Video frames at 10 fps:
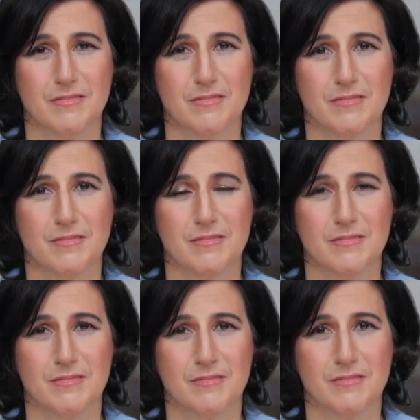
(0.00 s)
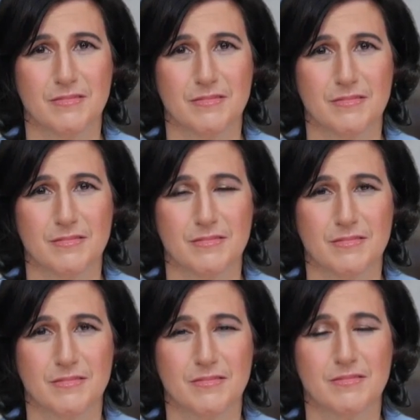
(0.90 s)

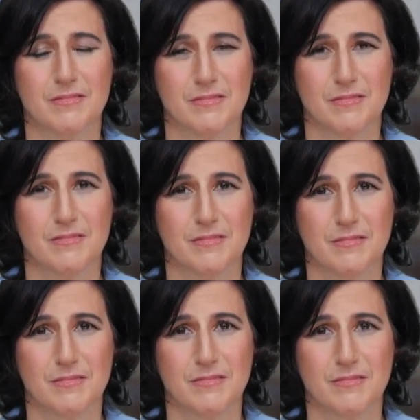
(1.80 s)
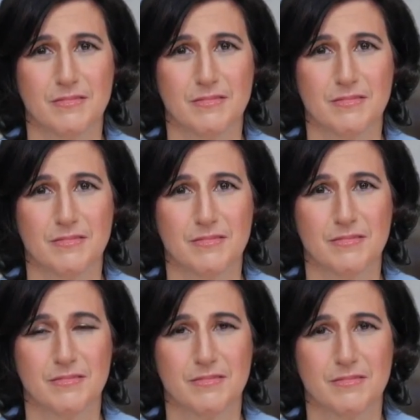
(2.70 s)

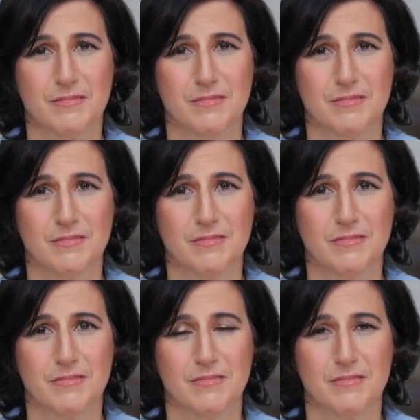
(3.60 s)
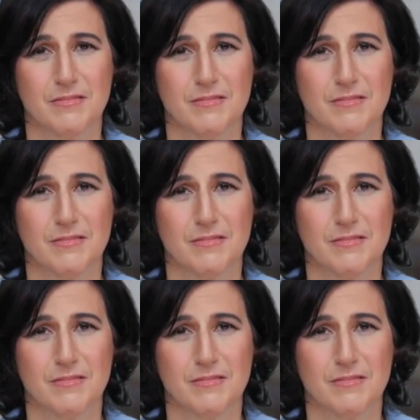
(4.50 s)
The person shown says nothing.